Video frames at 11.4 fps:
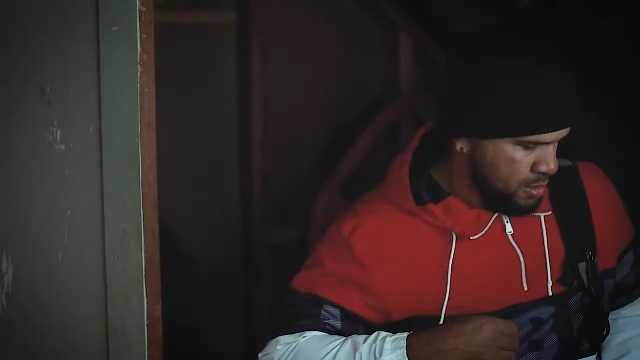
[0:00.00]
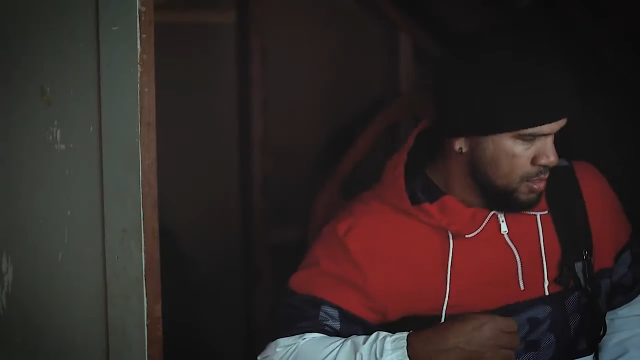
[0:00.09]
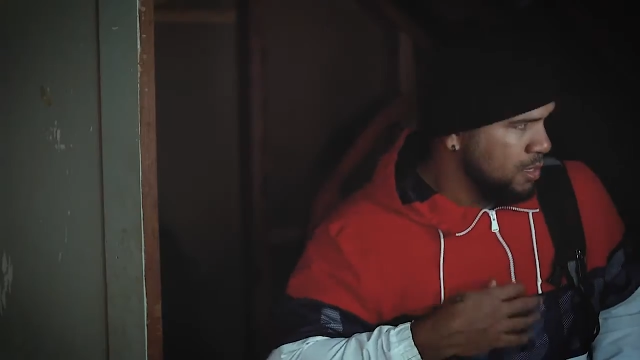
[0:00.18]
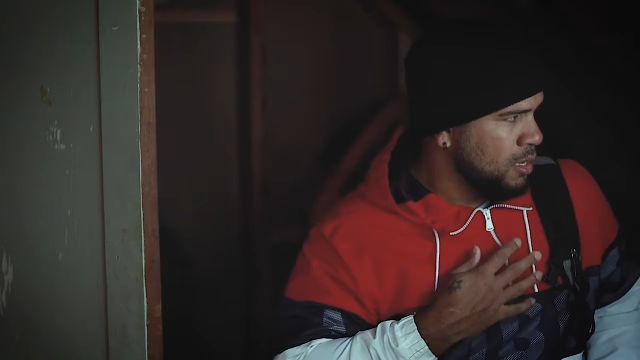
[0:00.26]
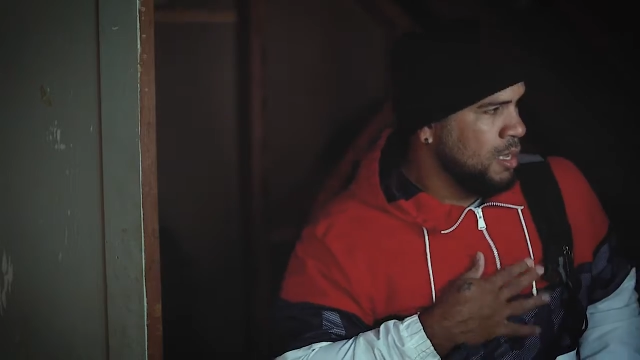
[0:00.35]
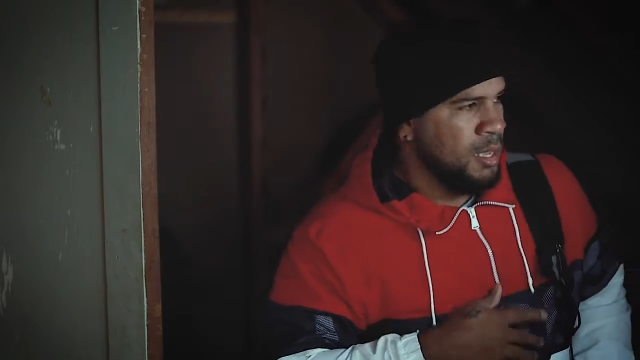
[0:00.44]
What
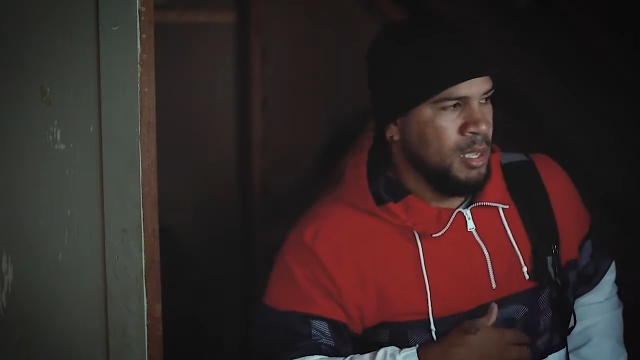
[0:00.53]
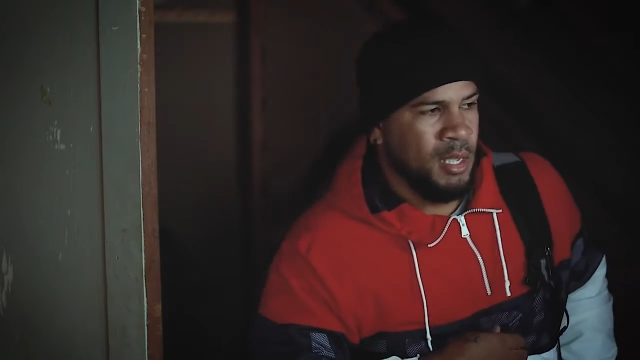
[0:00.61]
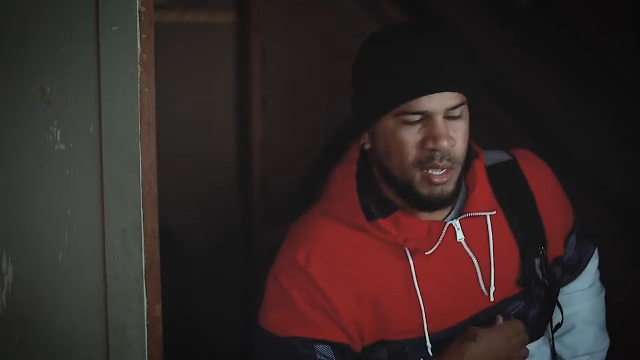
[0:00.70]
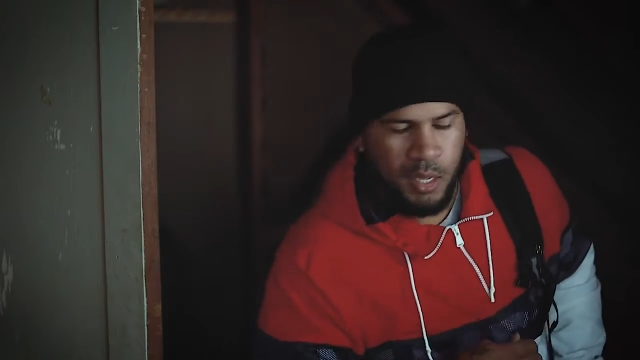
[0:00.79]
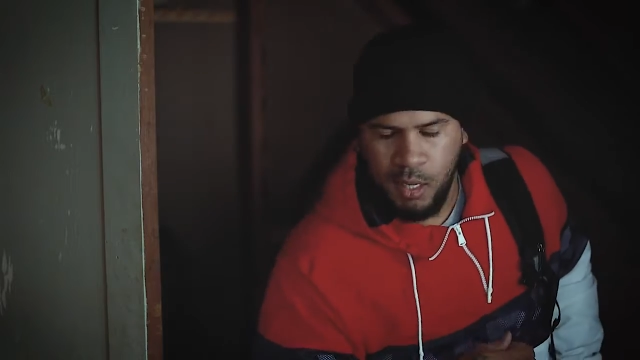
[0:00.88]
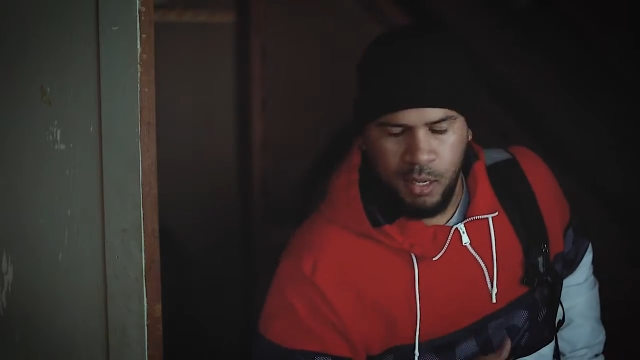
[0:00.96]
were you
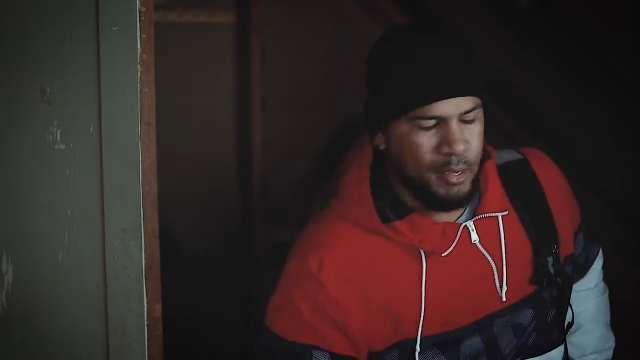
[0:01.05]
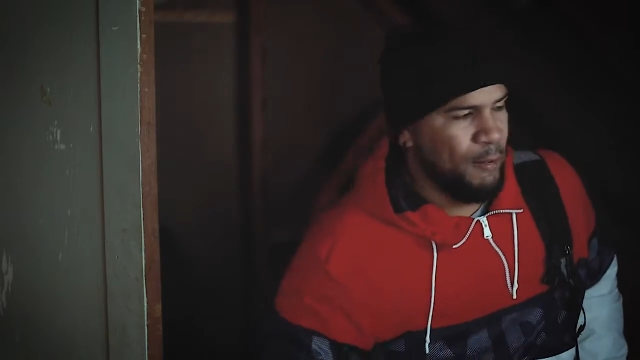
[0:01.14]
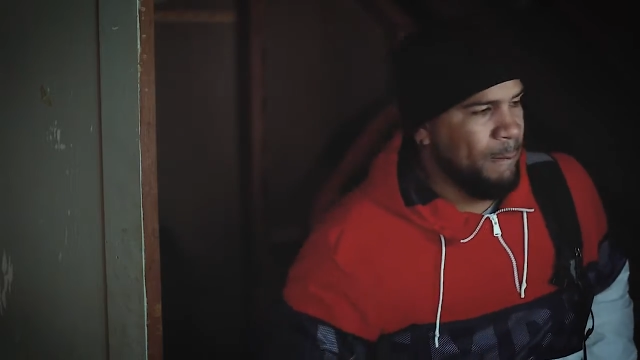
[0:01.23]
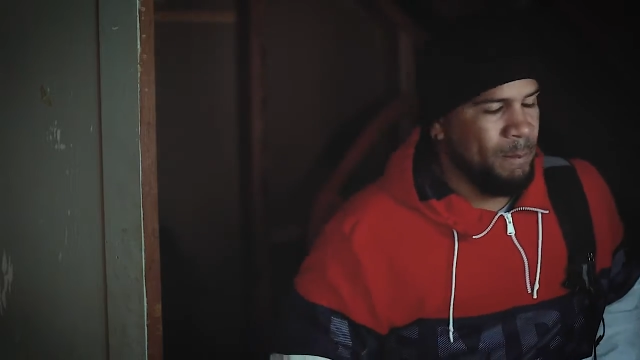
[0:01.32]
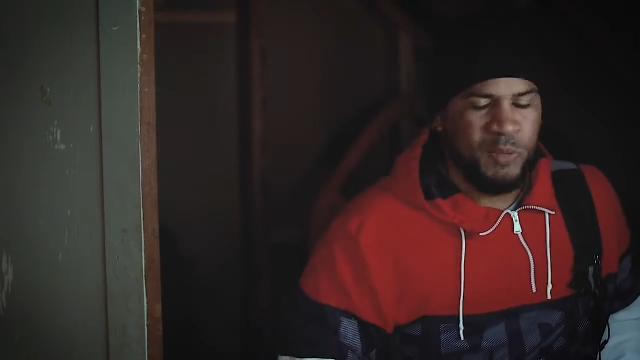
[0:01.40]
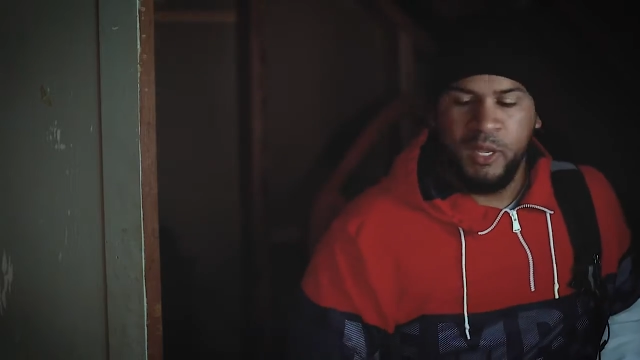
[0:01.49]
doing at a
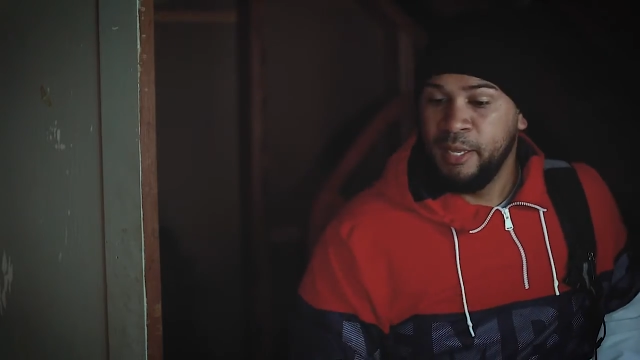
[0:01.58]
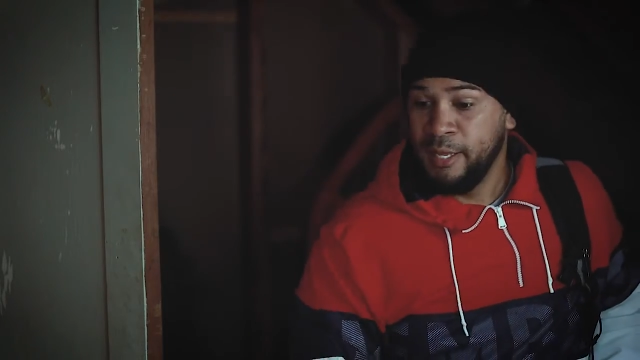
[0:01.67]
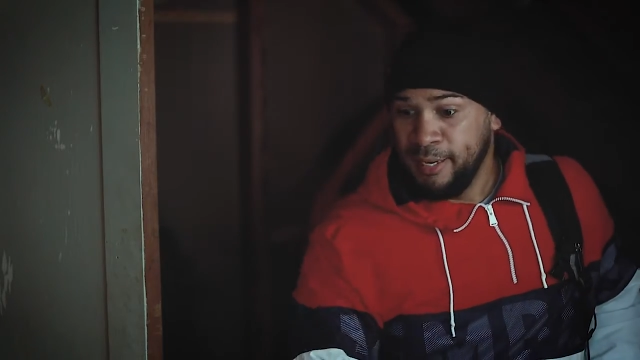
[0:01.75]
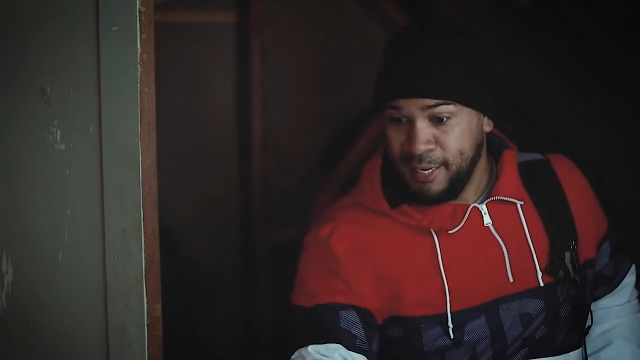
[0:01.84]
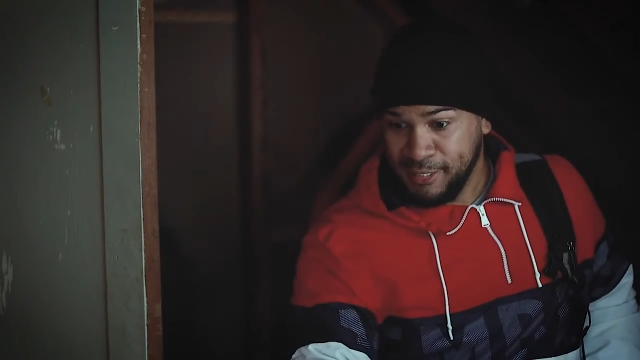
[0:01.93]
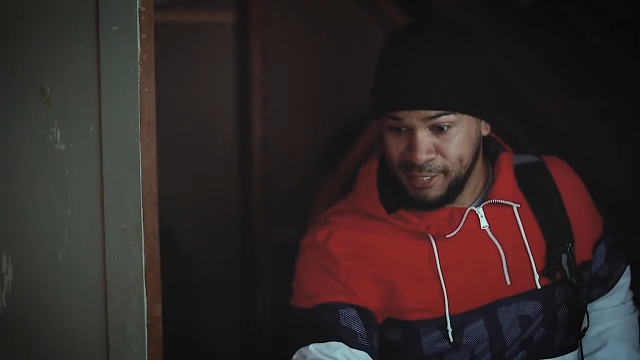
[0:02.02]
Goodwill?
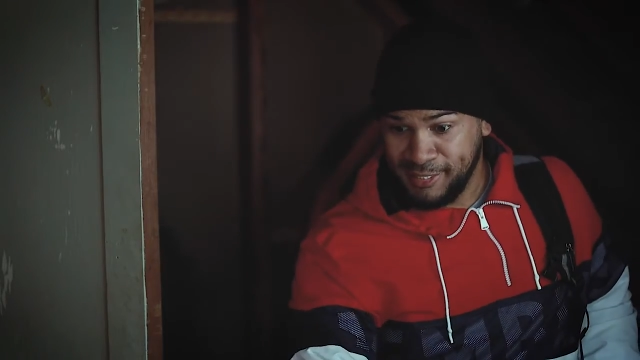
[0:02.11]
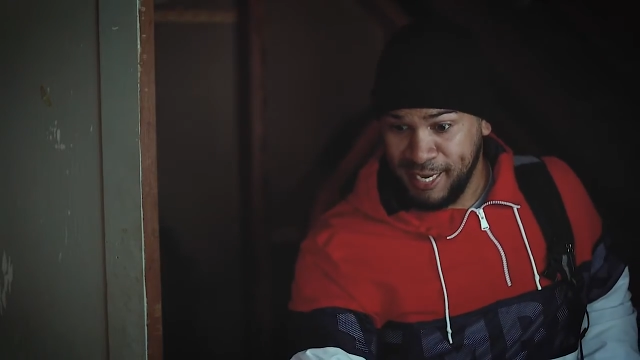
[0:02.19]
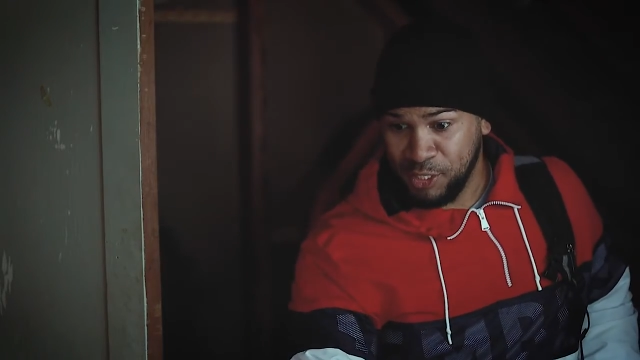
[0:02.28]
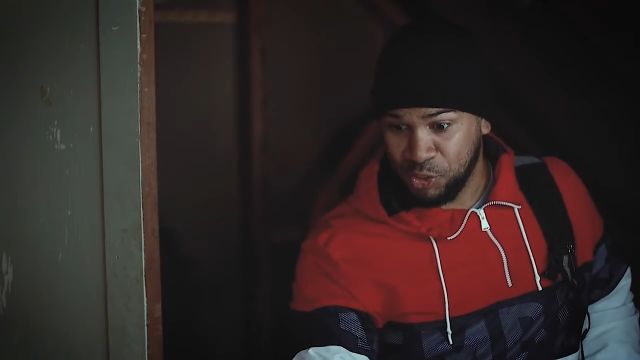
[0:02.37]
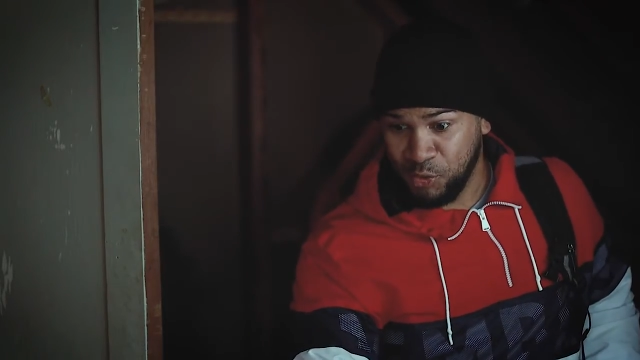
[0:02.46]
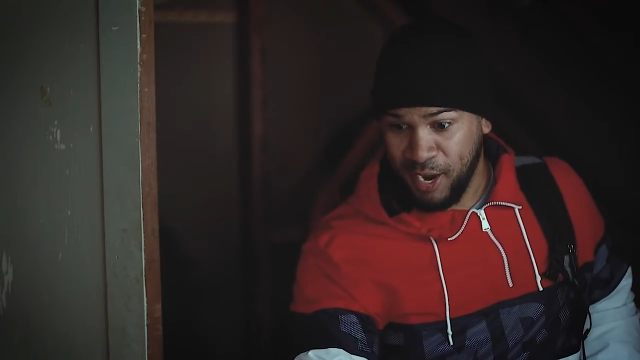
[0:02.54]
Let's just
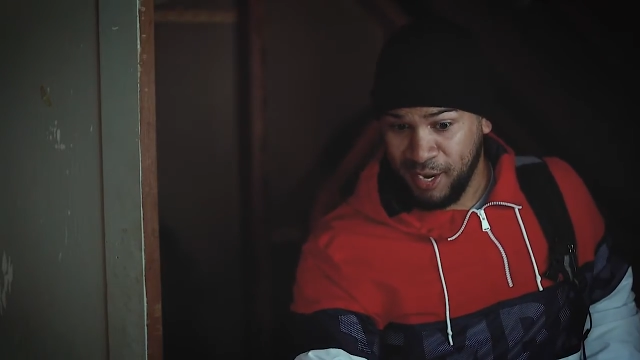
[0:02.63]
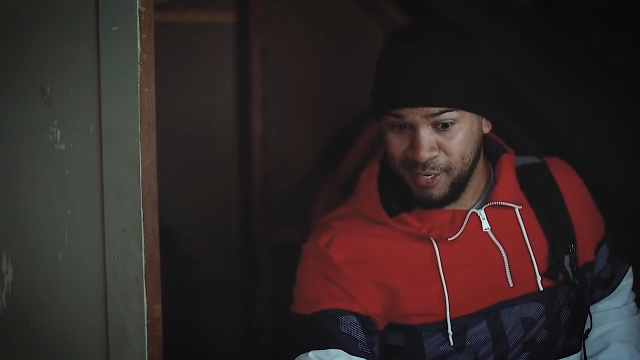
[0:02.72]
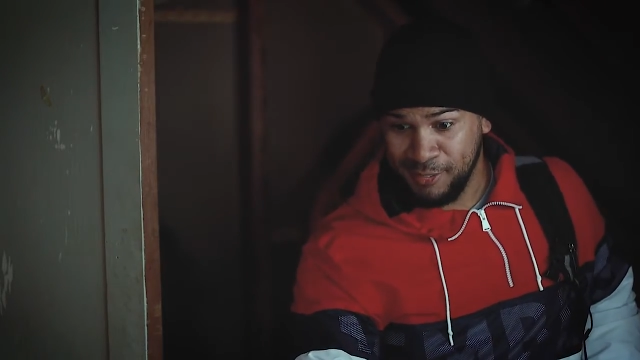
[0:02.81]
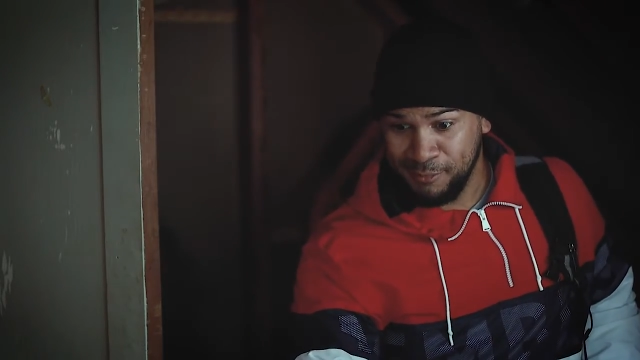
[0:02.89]
stay on track,